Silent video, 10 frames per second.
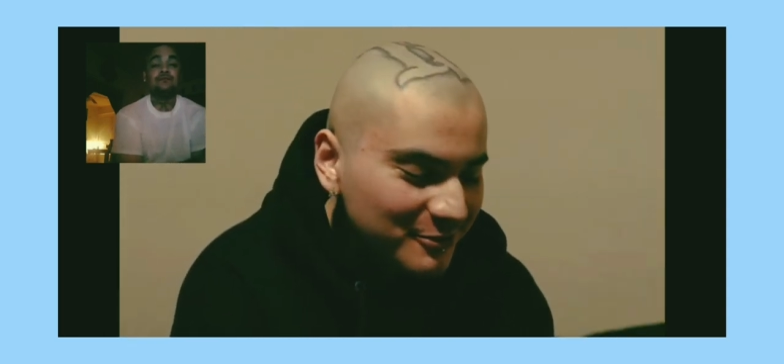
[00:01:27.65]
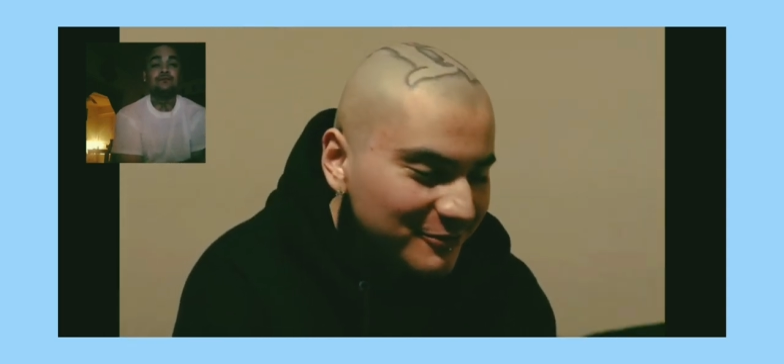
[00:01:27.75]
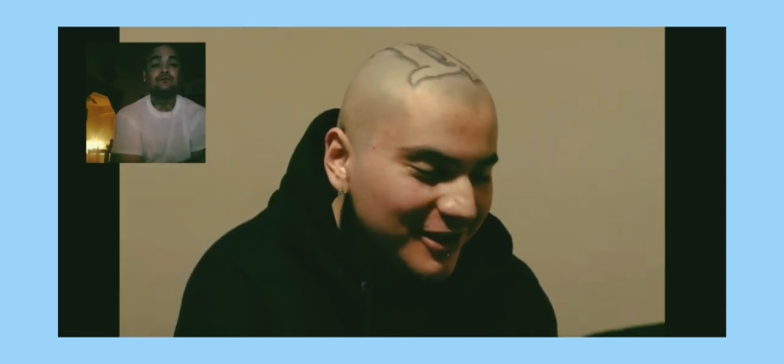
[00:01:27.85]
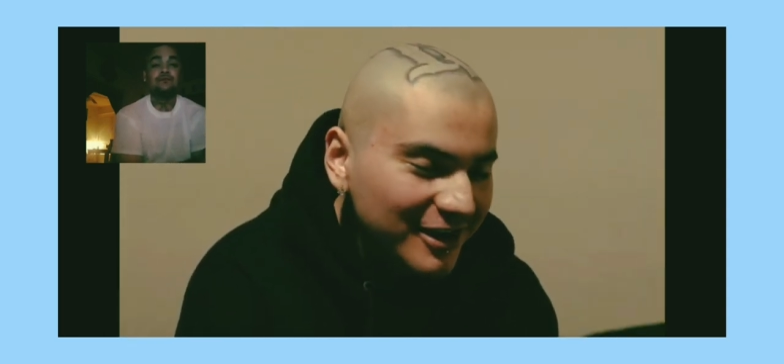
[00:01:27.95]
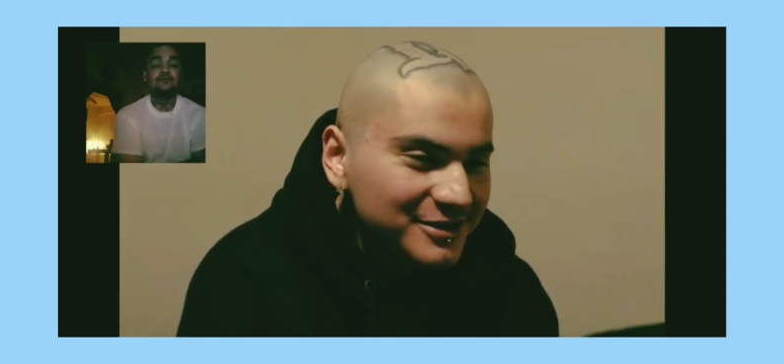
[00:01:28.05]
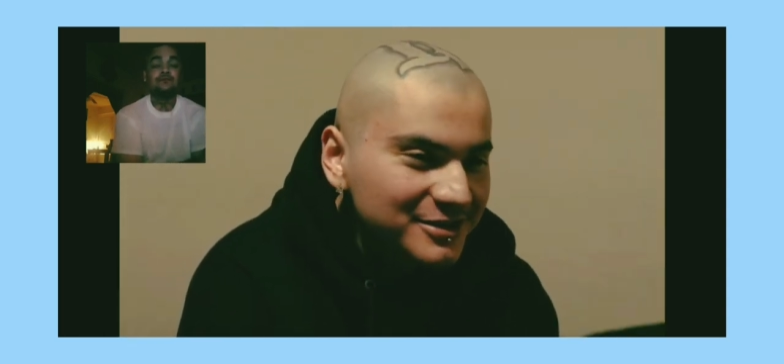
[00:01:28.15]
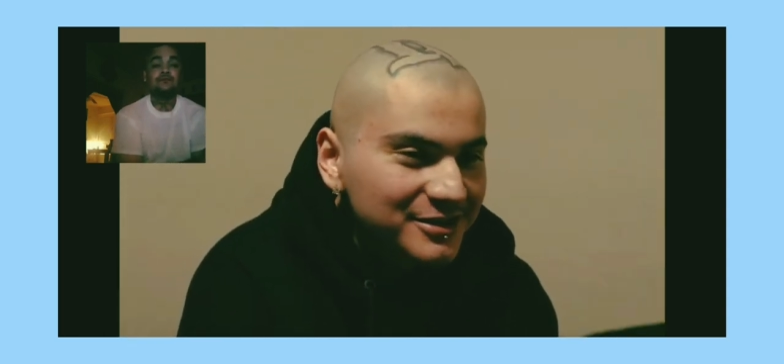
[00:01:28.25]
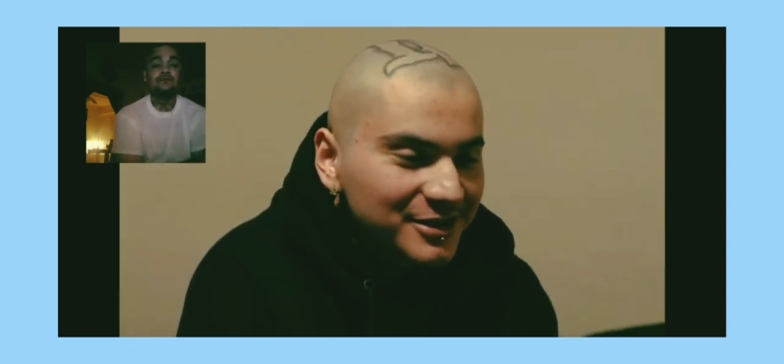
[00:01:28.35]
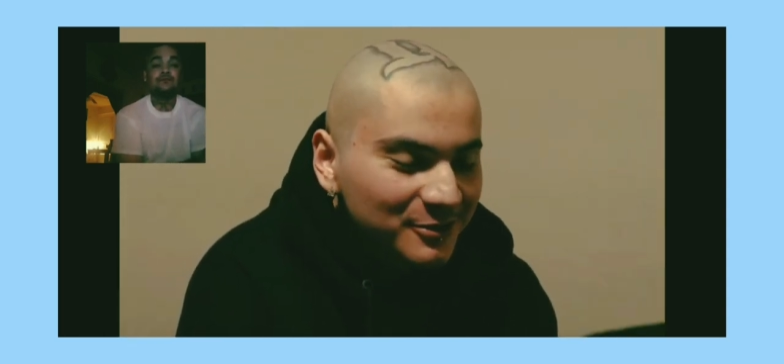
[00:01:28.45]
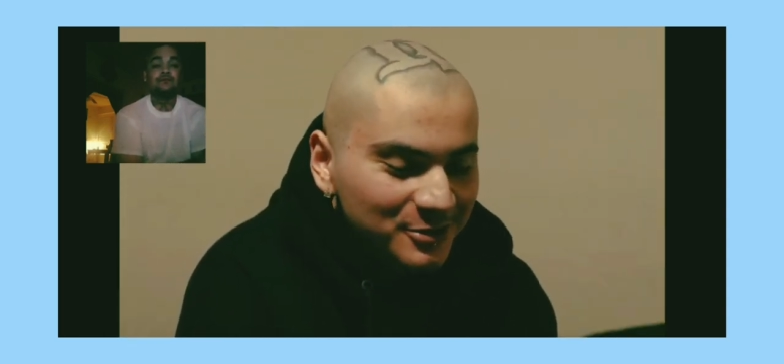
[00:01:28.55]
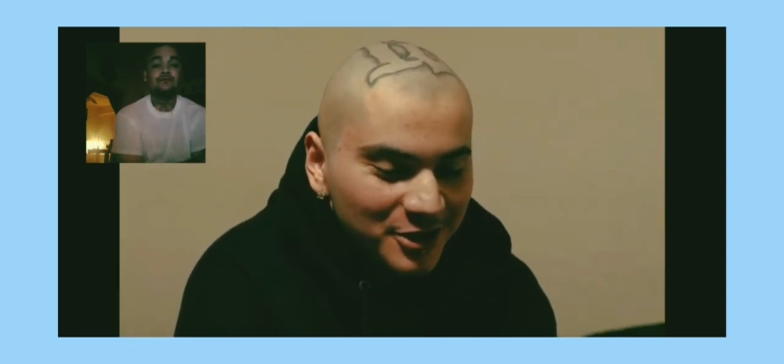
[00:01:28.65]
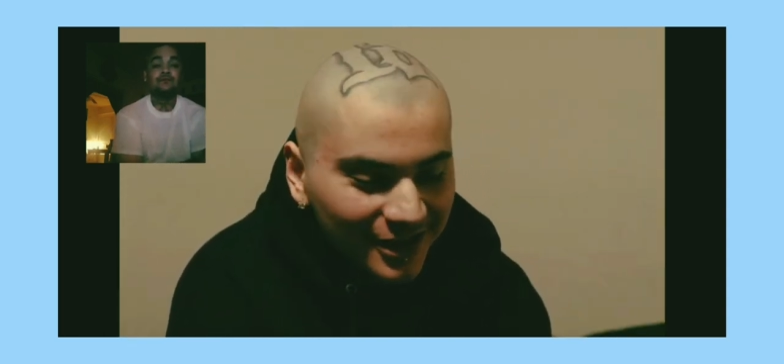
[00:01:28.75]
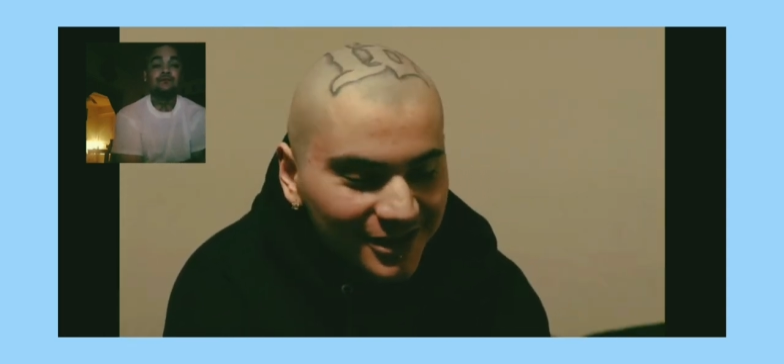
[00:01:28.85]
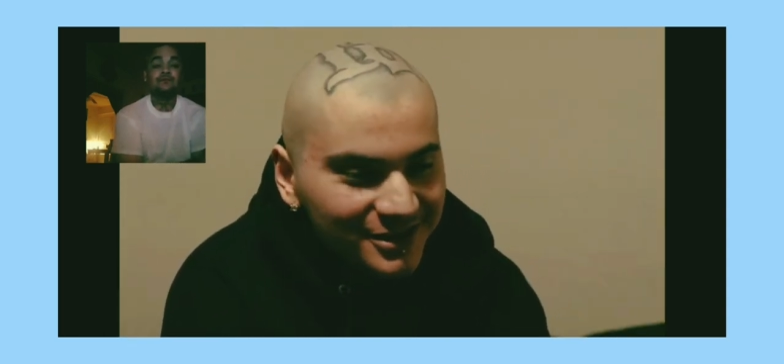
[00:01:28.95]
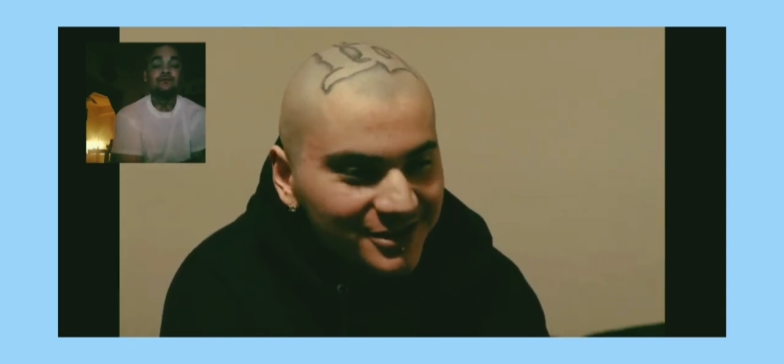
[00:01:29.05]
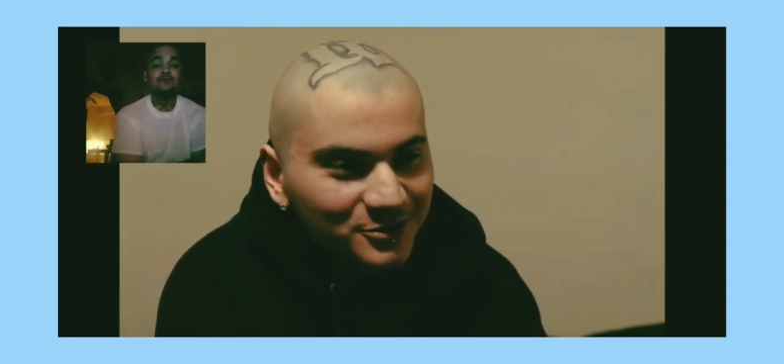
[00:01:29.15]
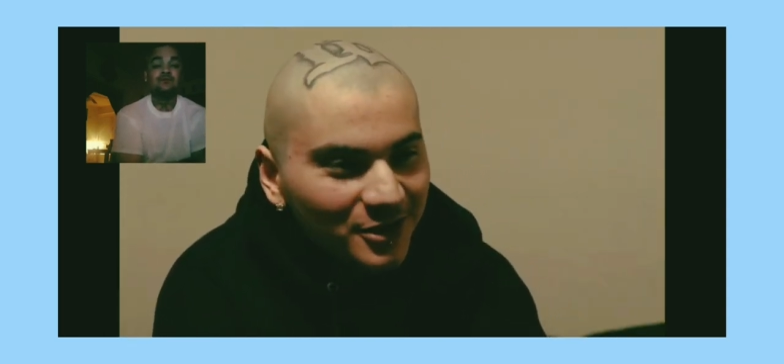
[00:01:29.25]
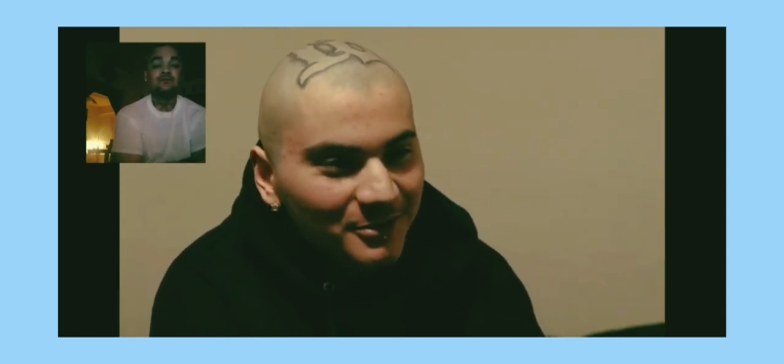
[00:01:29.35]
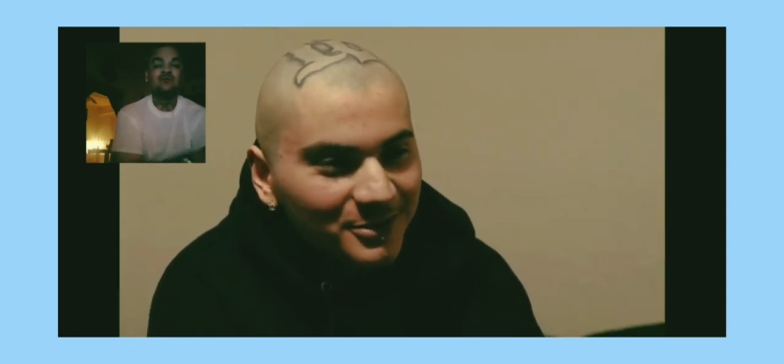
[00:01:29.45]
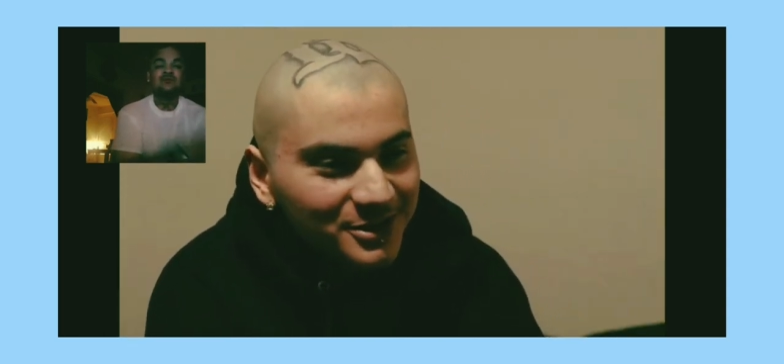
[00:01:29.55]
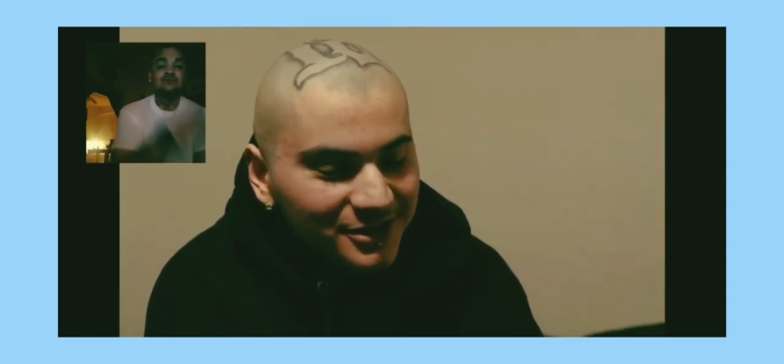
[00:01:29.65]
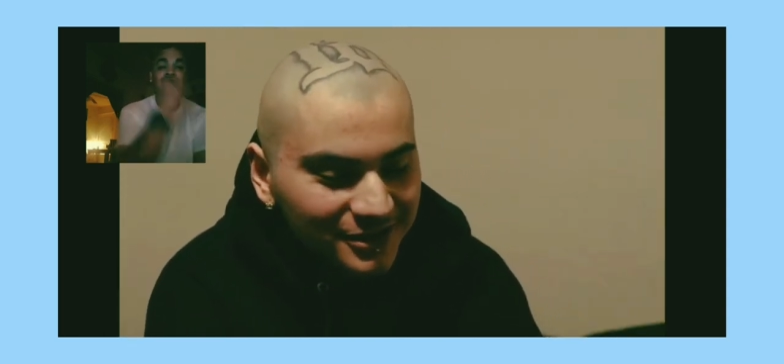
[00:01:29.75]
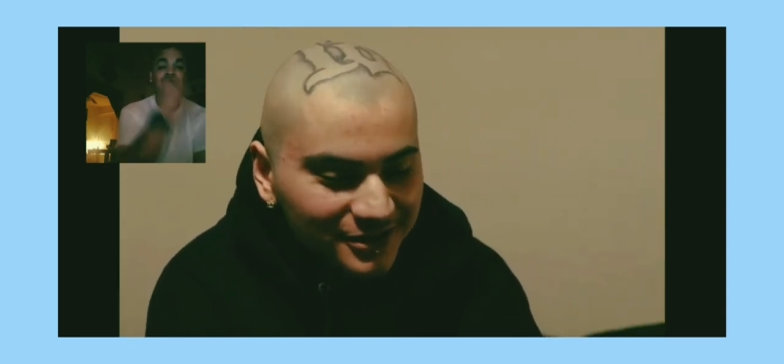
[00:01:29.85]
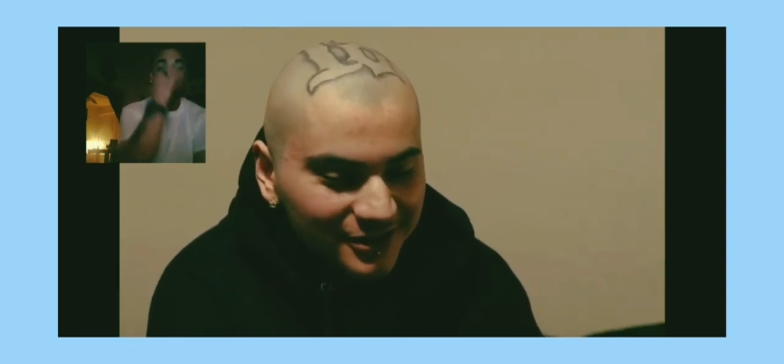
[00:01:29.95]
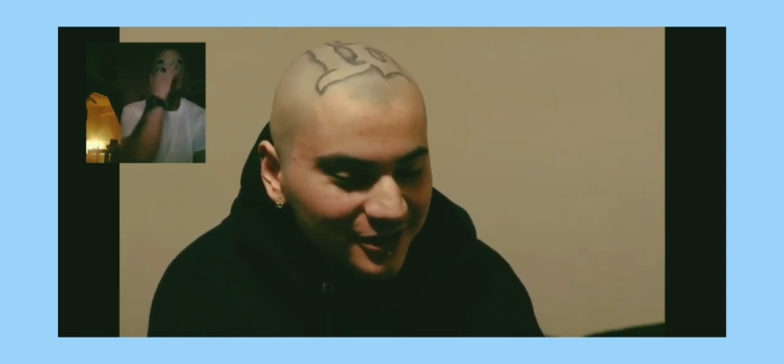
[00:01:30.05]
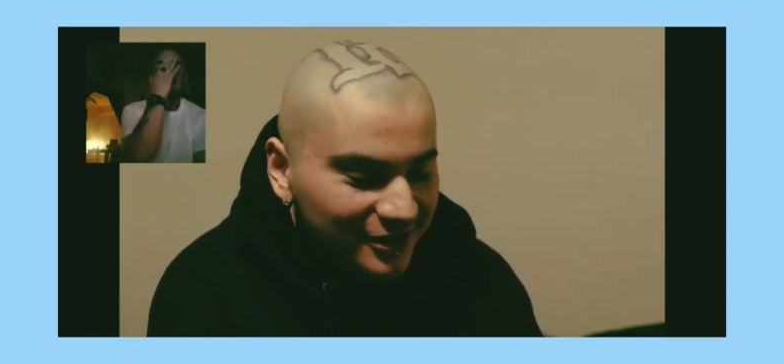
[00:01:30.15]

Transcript: their face and shit, or like they just drop and shit.